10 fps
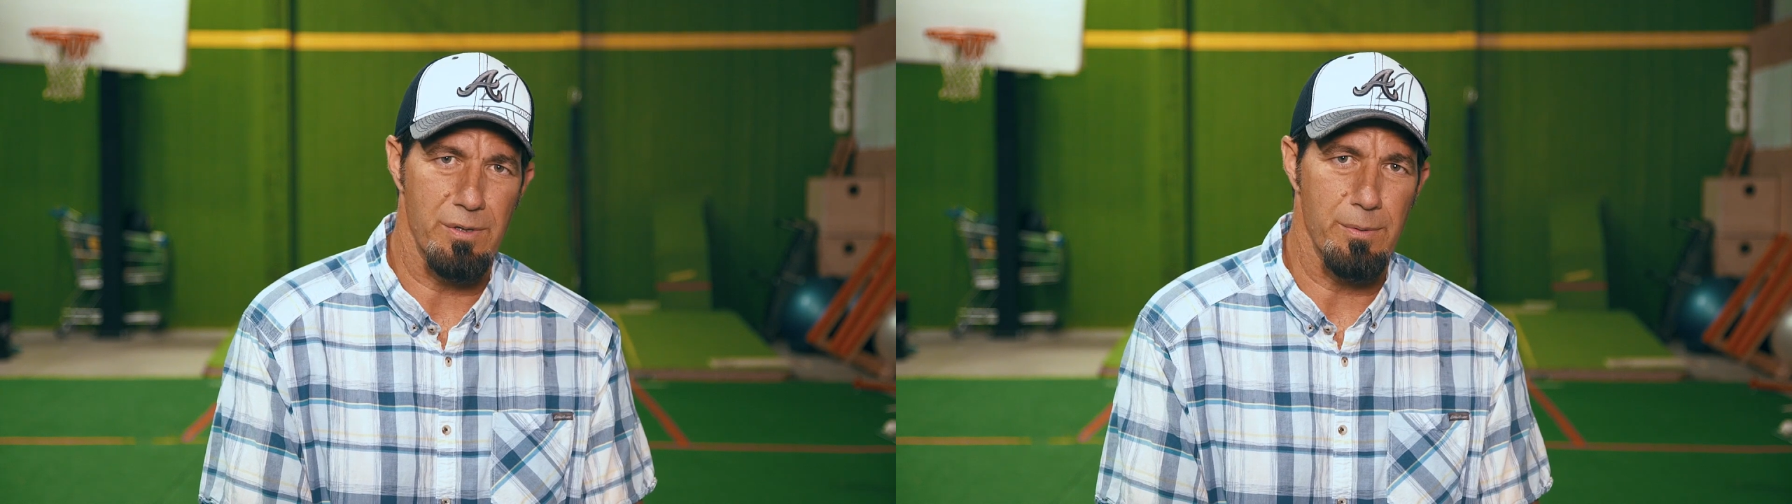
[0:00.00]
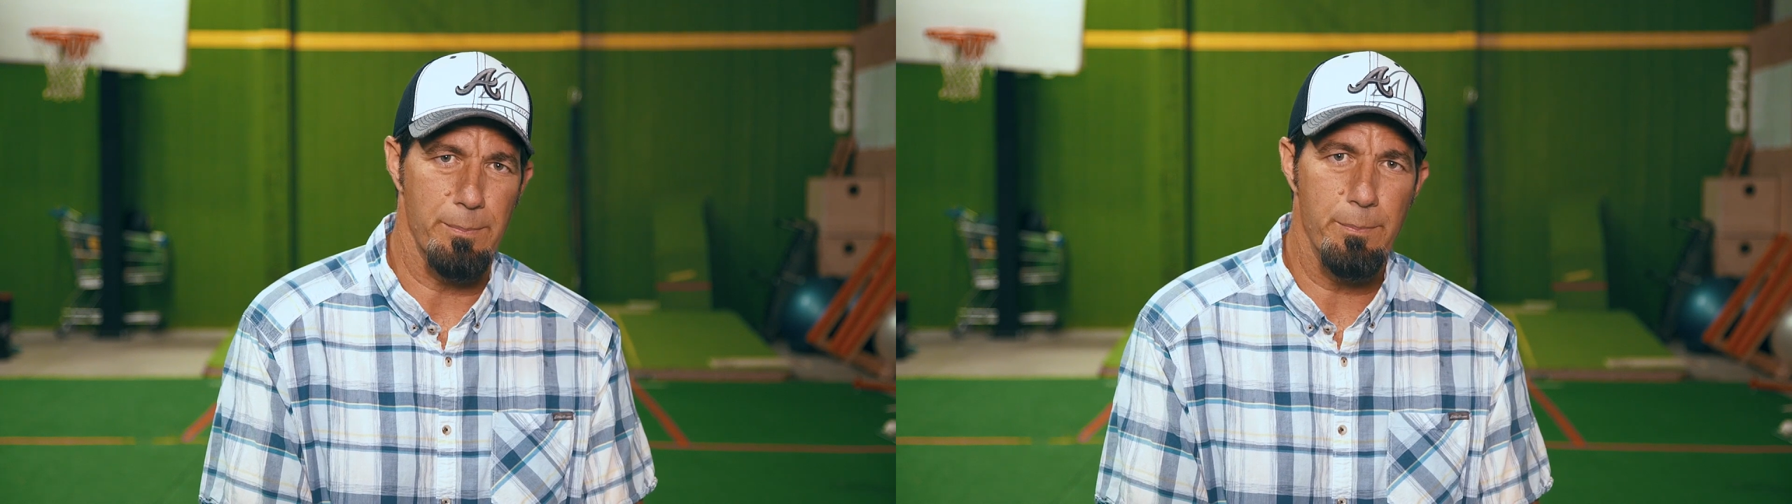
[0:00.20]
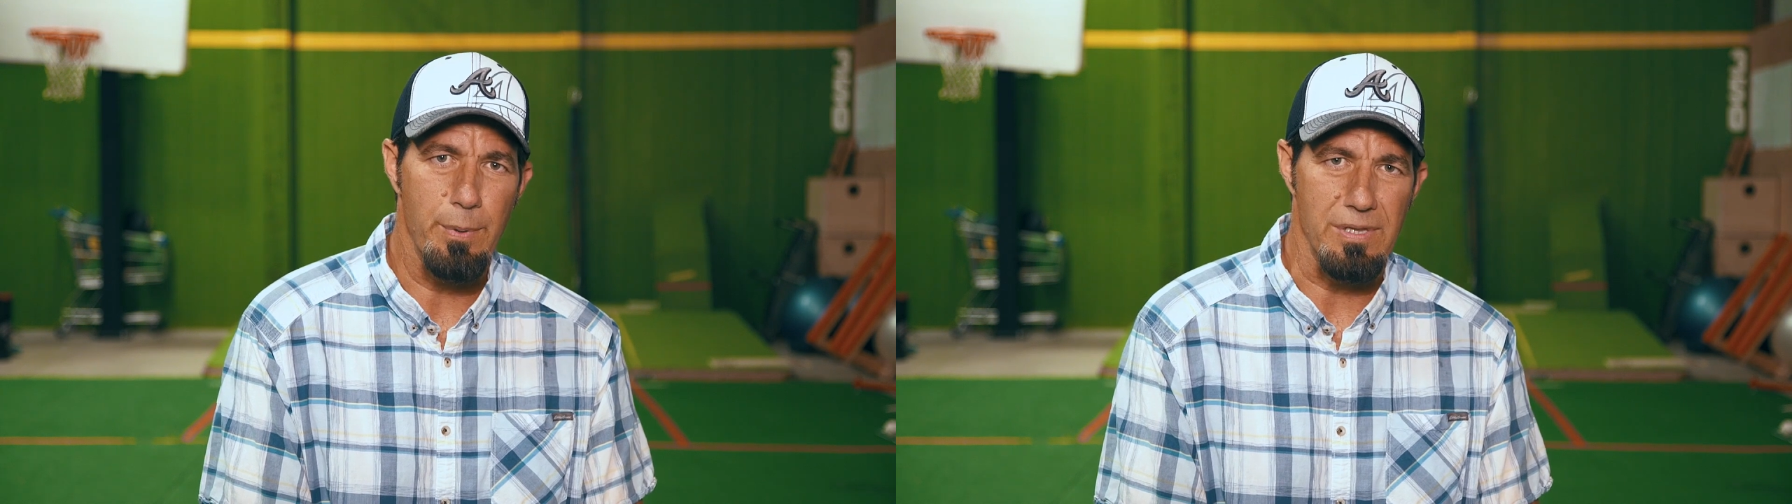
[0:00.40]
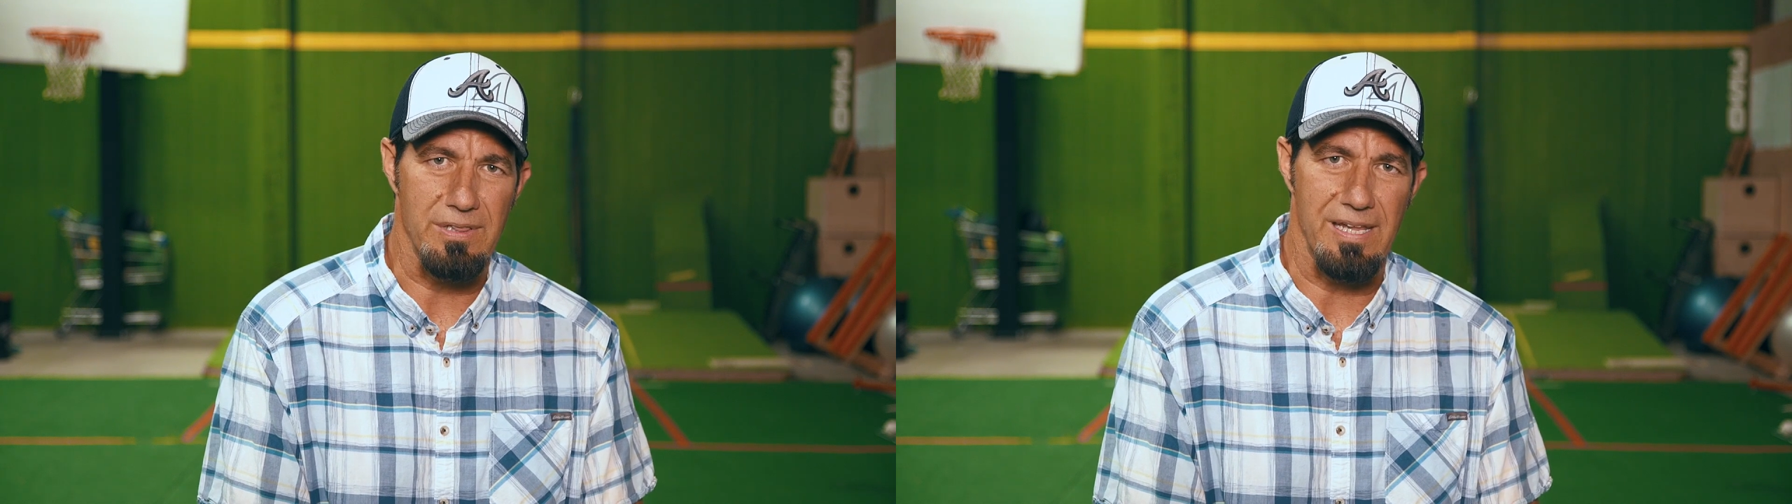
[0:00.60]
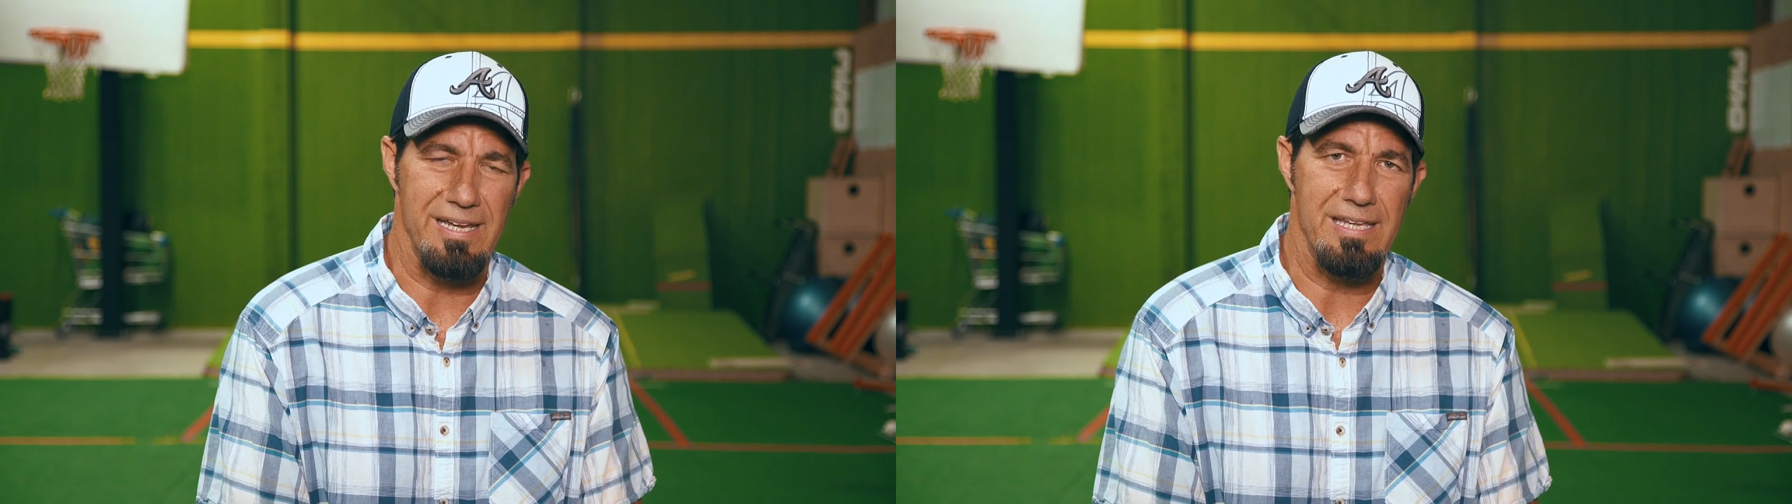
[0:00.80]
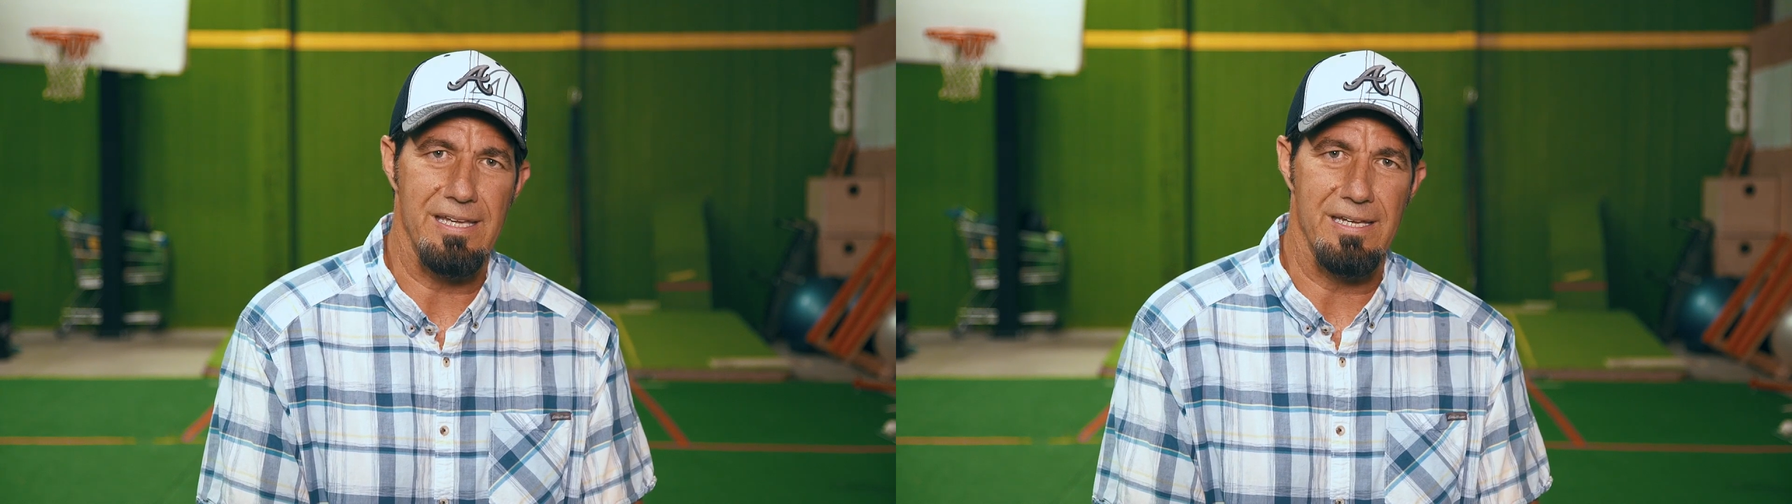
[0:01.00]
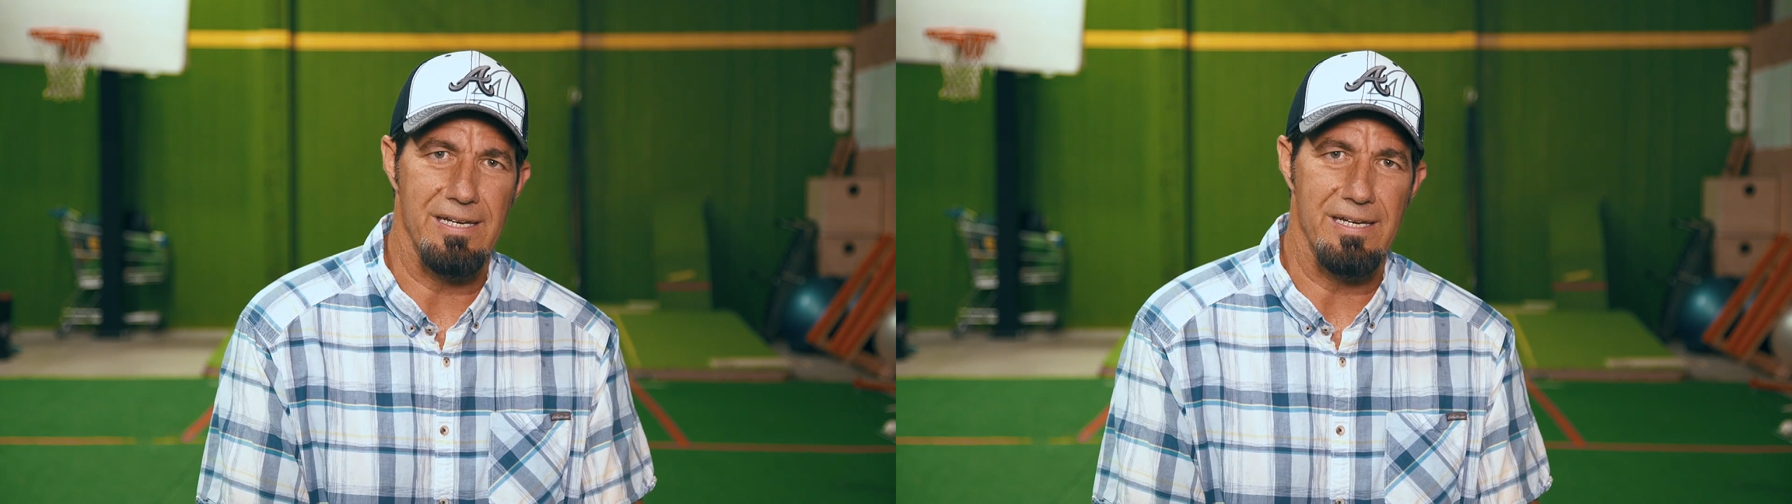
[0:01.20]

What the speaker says: they're pretty lanky,